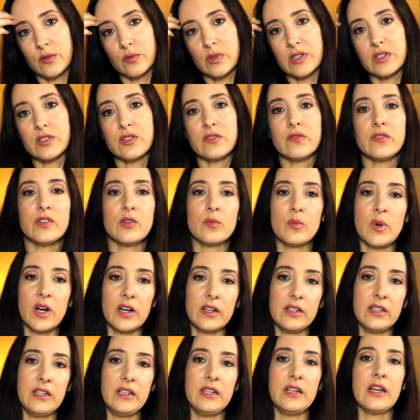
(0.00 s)
the rest of your
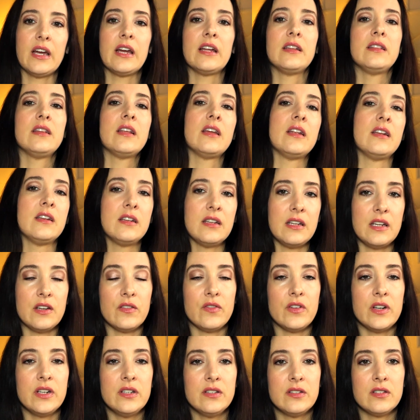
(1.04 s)
body. And then
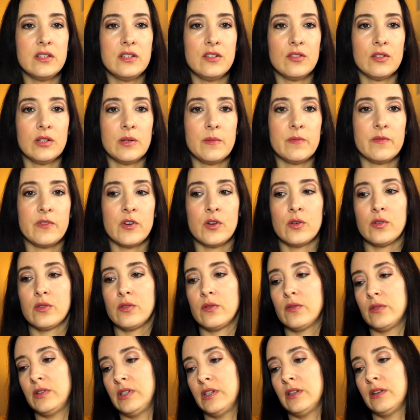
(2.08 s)
if it is in your lymph
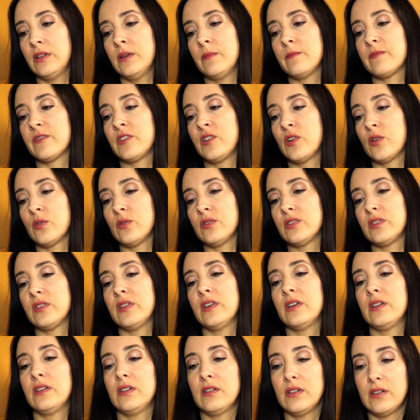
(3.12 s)
nodes,
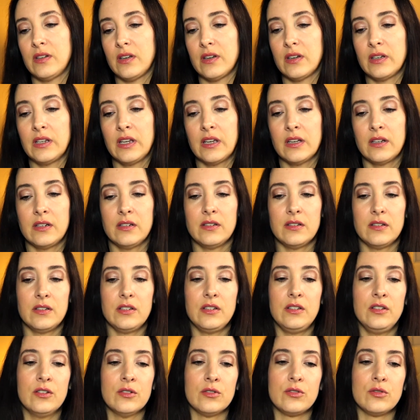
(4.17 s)
then
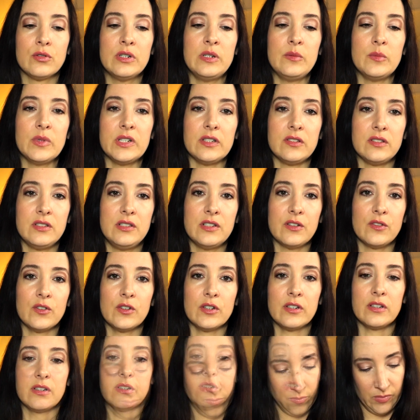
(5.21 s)
again your treatment is
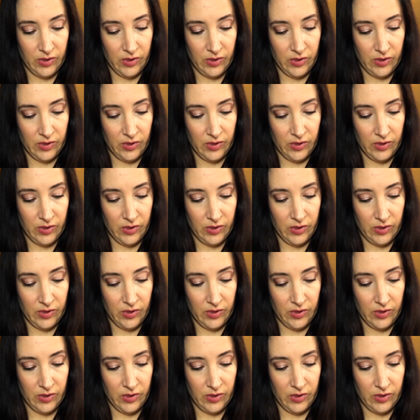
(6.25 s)
different.